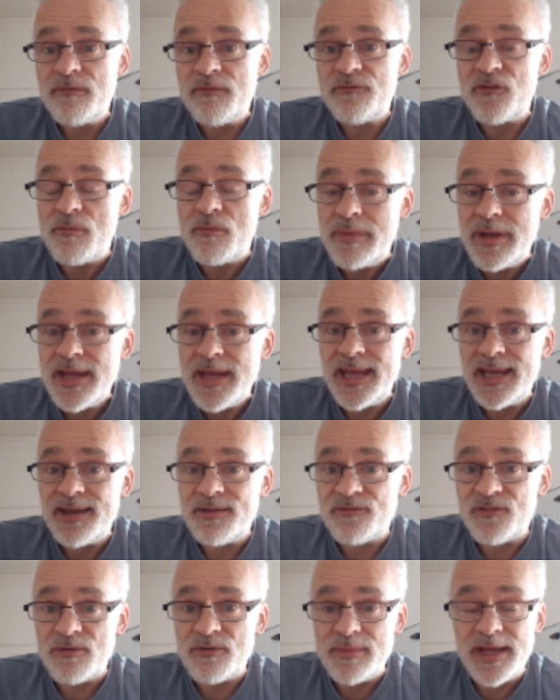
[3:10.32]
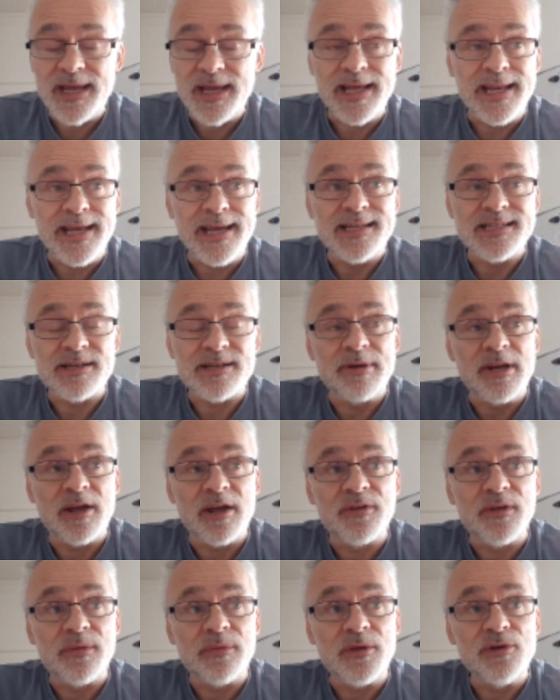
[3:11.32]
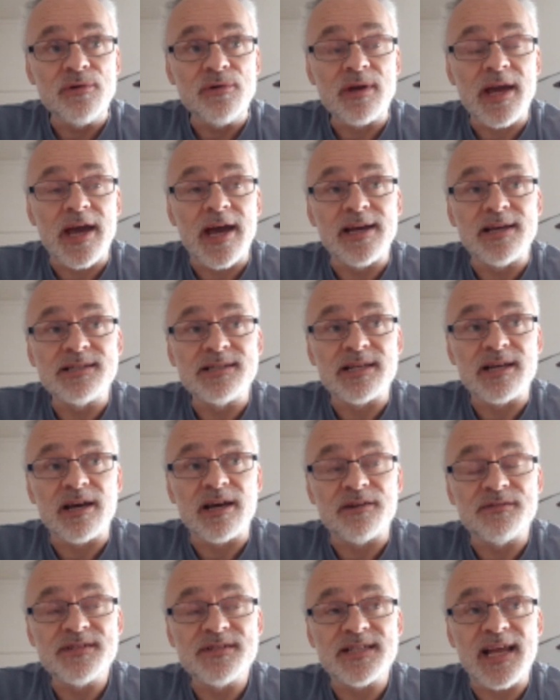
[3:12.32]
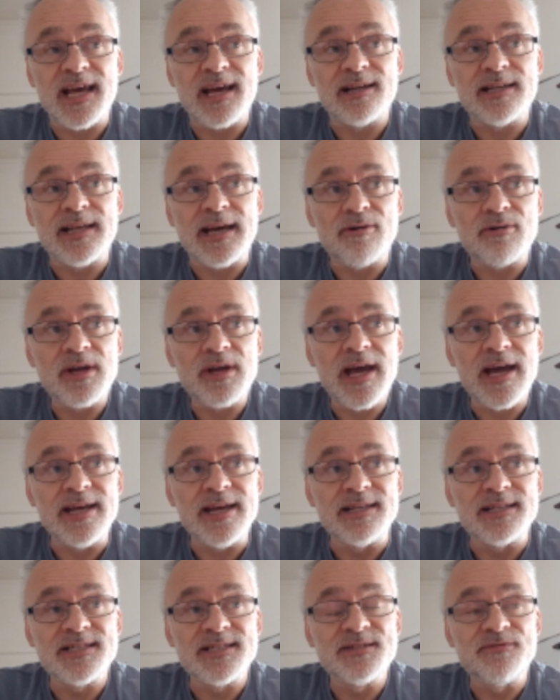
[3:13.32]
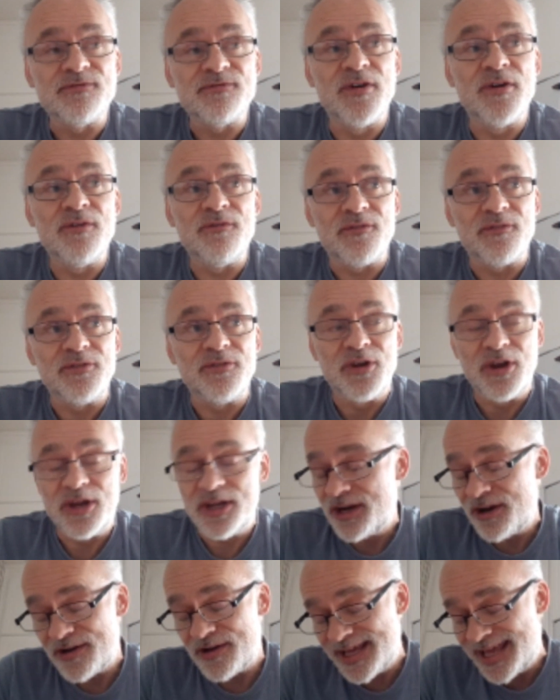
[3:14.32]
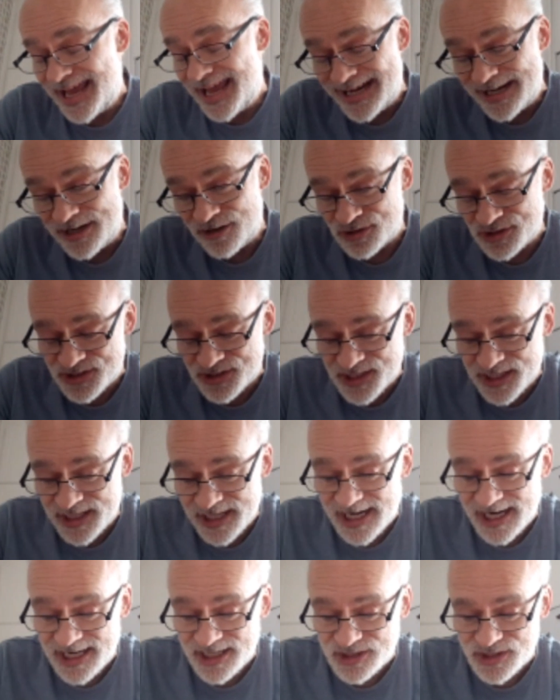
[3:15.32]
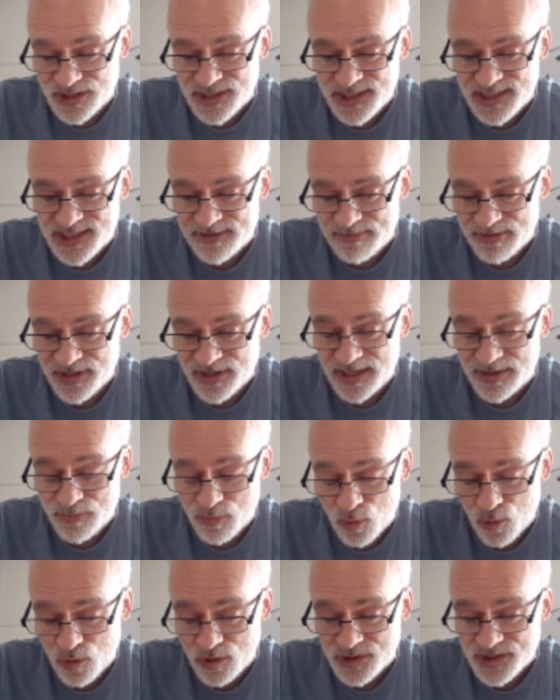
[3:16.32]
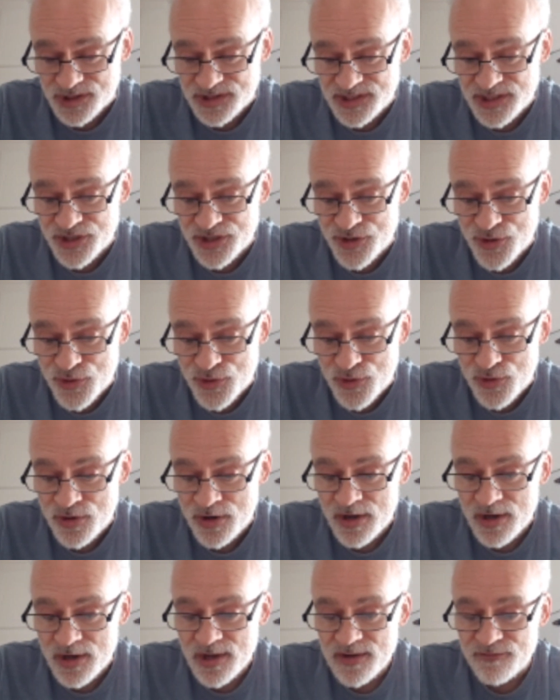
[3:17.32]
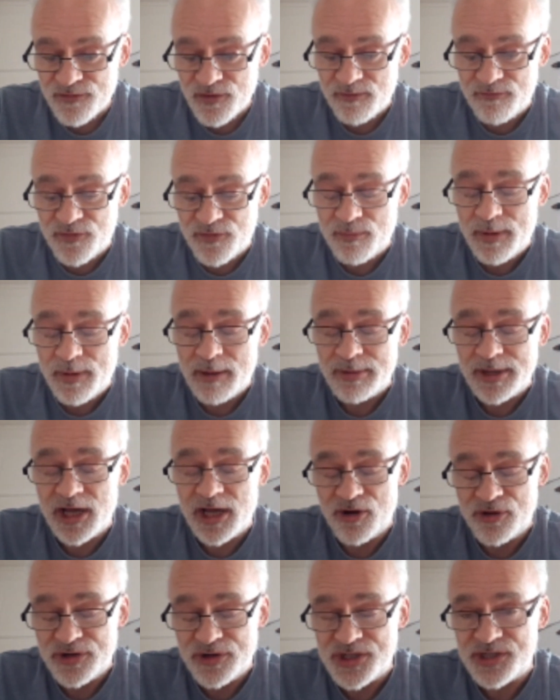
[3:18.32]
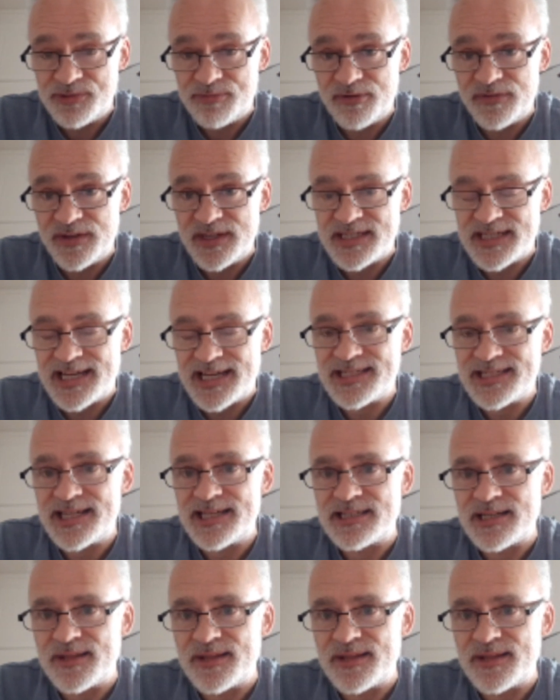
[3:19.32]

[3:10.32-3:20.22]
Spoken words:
For me, it is. I mean, I think the UK is the kind of standout case, again, not just in electricity, but in water too, for public ownership of these assets.